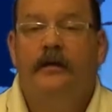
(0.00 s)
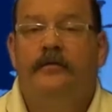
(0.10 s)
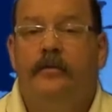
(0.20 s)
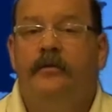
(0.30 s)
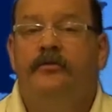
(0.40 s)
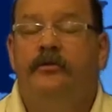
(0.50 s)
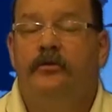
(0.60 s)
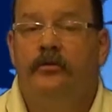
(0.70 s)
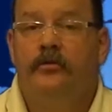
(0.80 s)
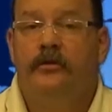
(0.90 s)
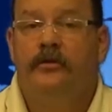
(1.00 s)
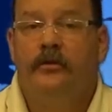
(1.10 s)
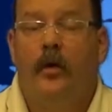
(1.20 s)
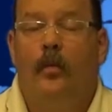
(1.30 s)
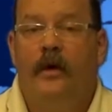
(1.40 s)
to Mister
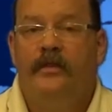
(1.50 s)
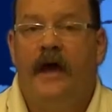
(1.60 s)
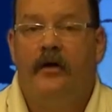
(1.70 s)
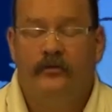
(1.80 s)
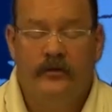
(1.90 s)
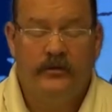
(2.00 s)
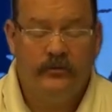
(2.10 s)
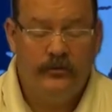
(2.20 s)
Newman's one thousand